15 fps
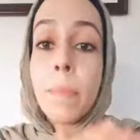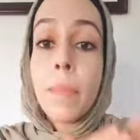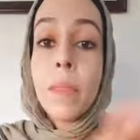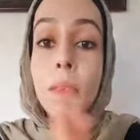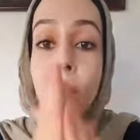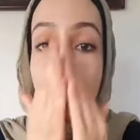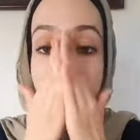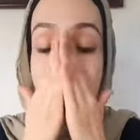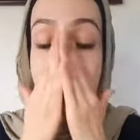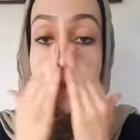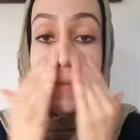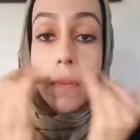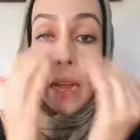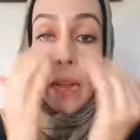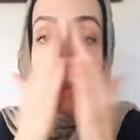you guys will
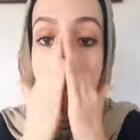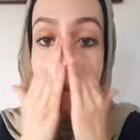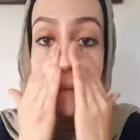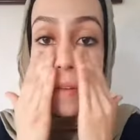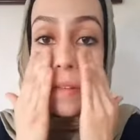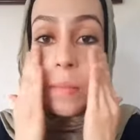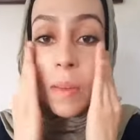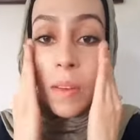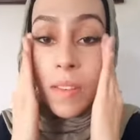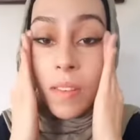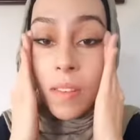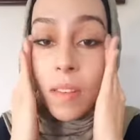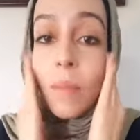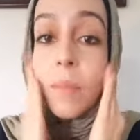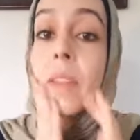find, as much
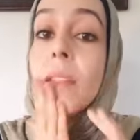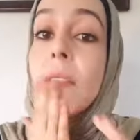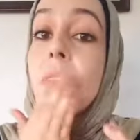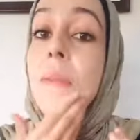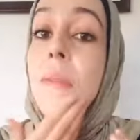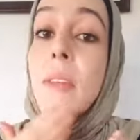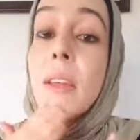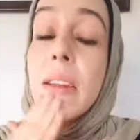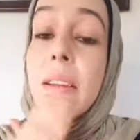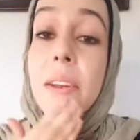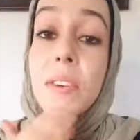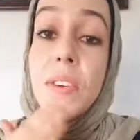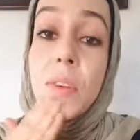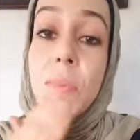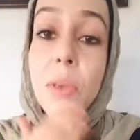as I'm in the
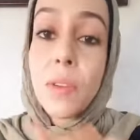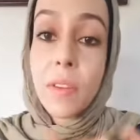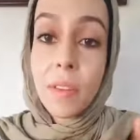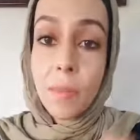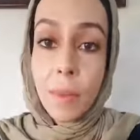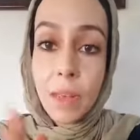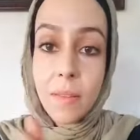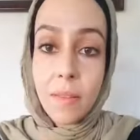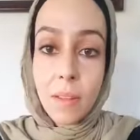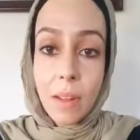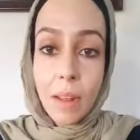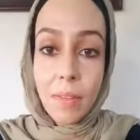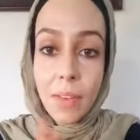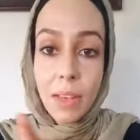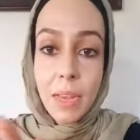natural beauty space and
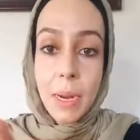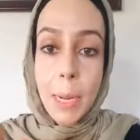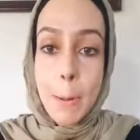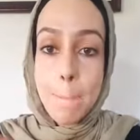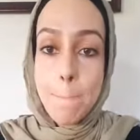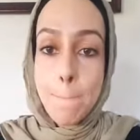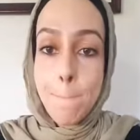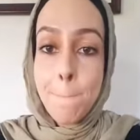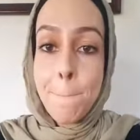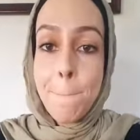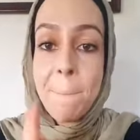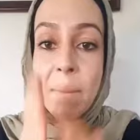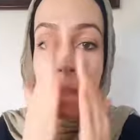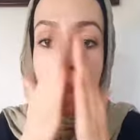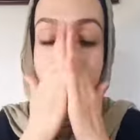love it here,
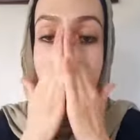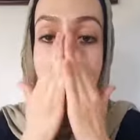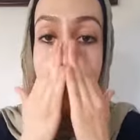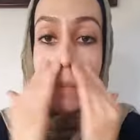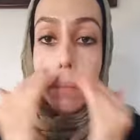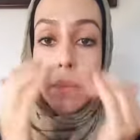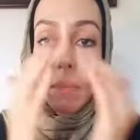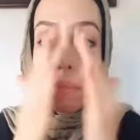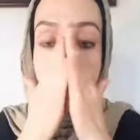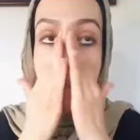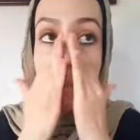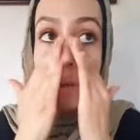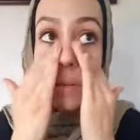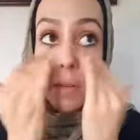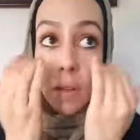
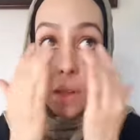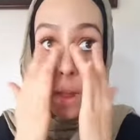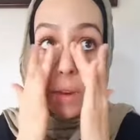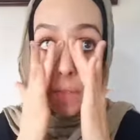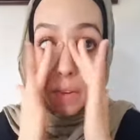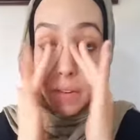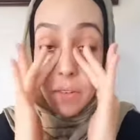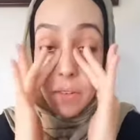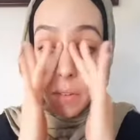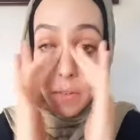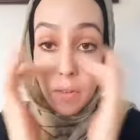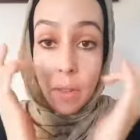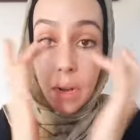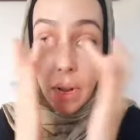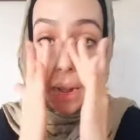there's a lot of issues
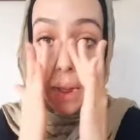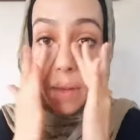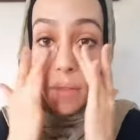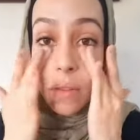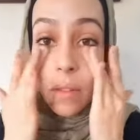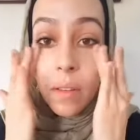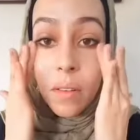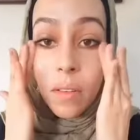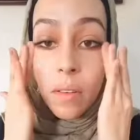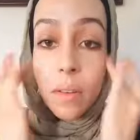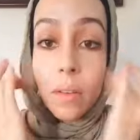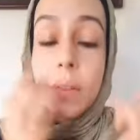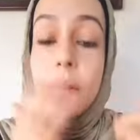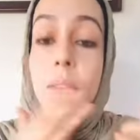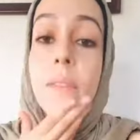that I have with it
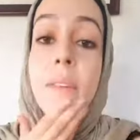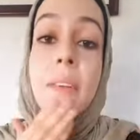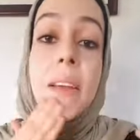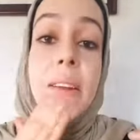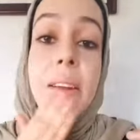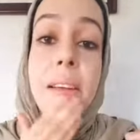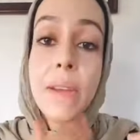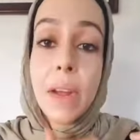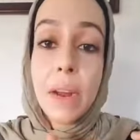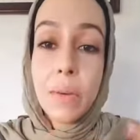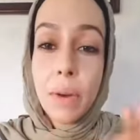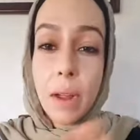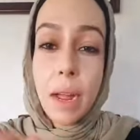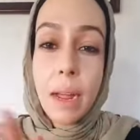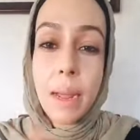too. And
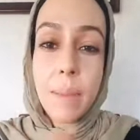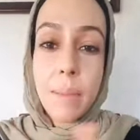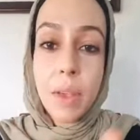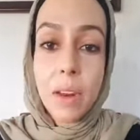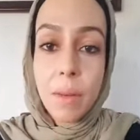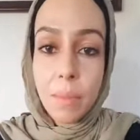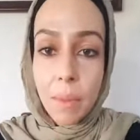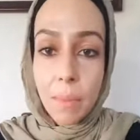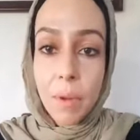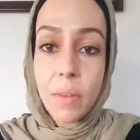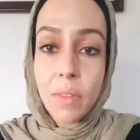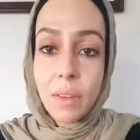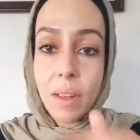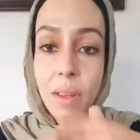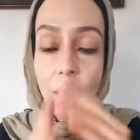I'm going to be
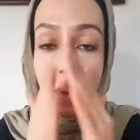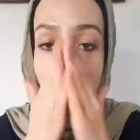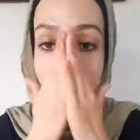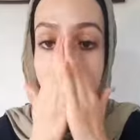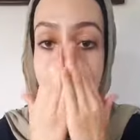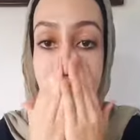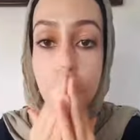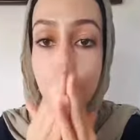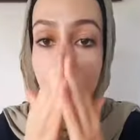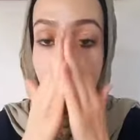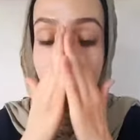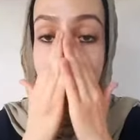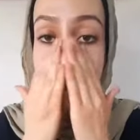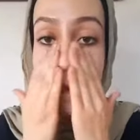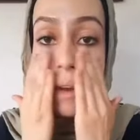posting something
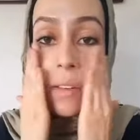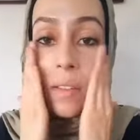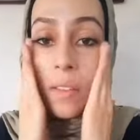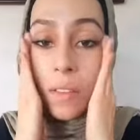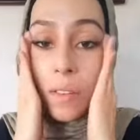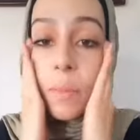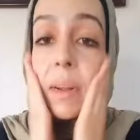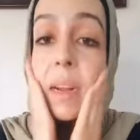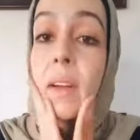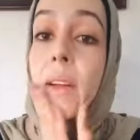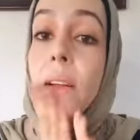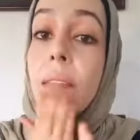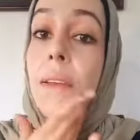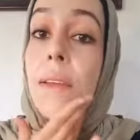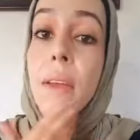on here too about
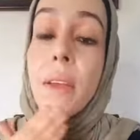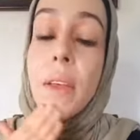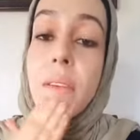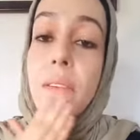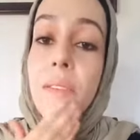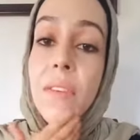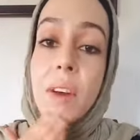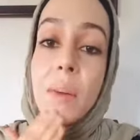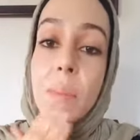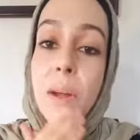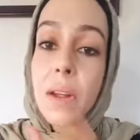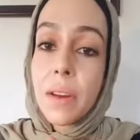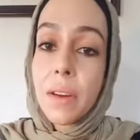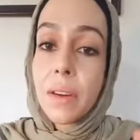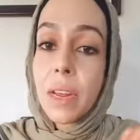
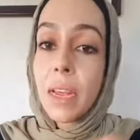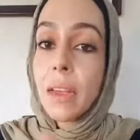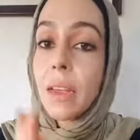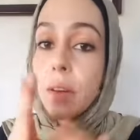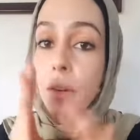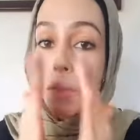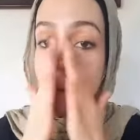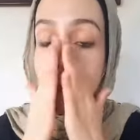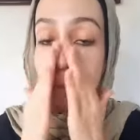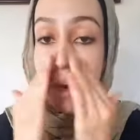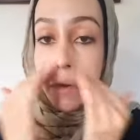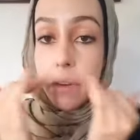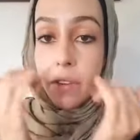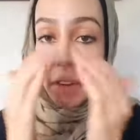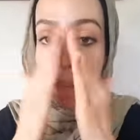fear-mongering and
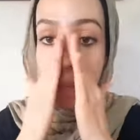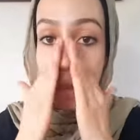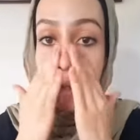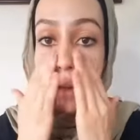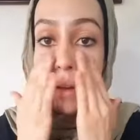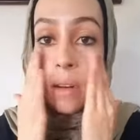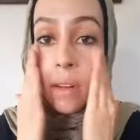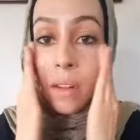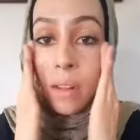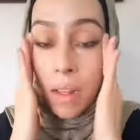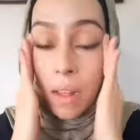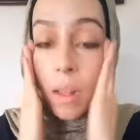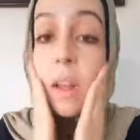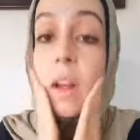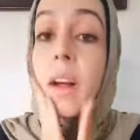greenwashing and
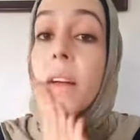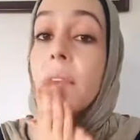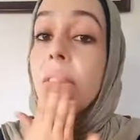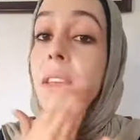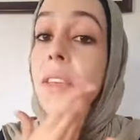all of these